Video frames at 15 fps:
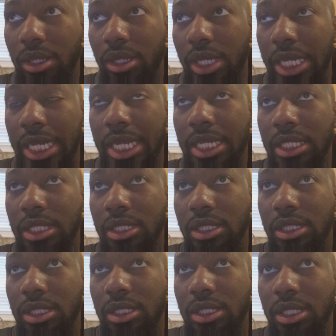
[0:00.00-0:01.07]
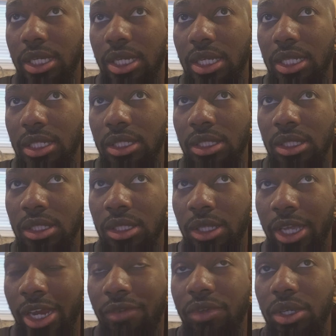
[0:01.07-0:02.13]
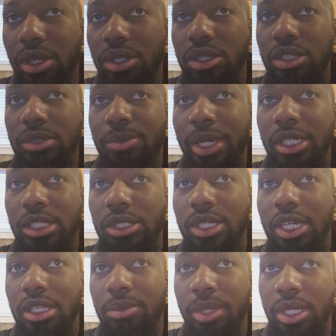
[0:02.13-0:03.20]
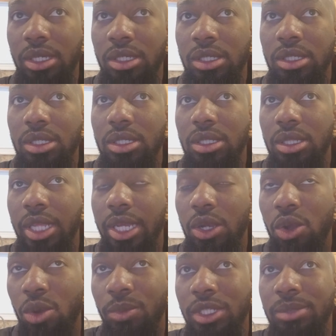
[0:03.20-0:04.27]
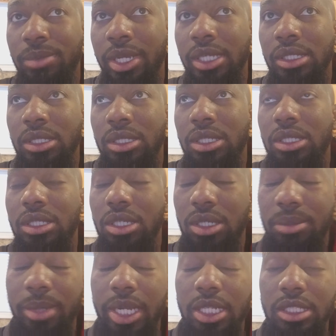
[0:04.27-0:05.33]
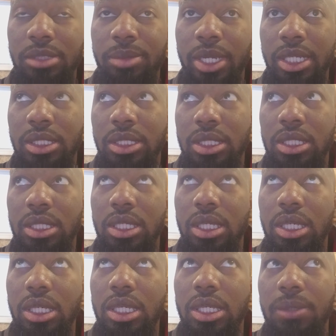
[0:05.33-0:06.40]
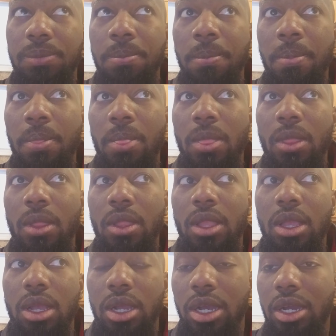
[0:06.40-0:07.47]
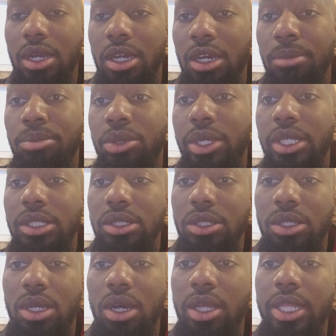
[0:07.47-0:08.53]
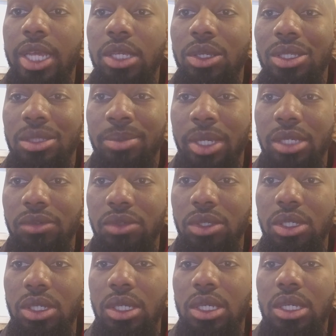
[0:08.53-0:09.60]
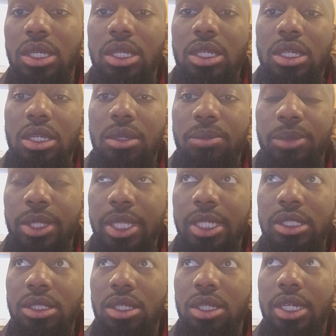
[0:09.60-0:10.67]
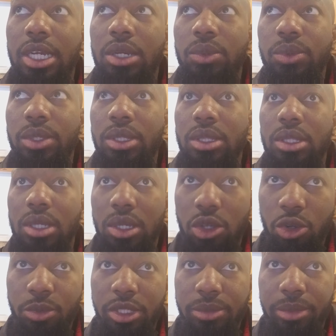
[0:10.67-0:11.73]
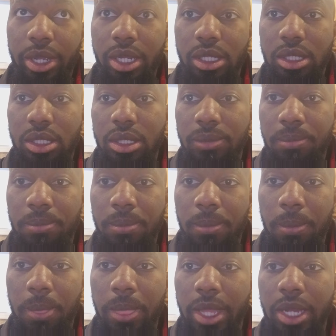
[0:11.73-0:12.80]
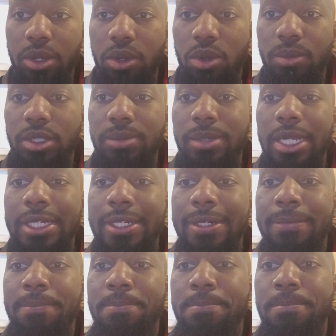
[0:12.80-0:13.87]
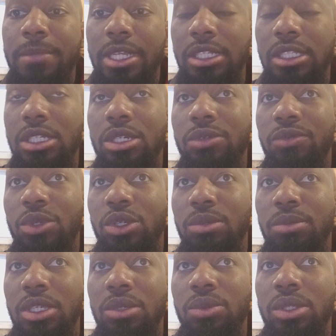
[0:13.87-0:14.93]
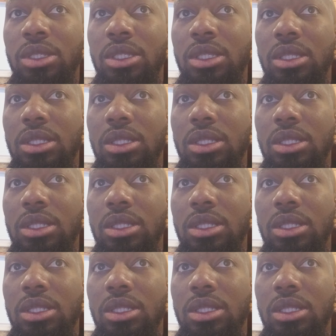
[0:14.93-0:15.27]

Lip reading: And every other inspection you got to pay, like home inspector, termite inspection, and appraisal. All that you have to pay for. But let's start out with the home inspector. Now, the home inspector, it's good for you to be with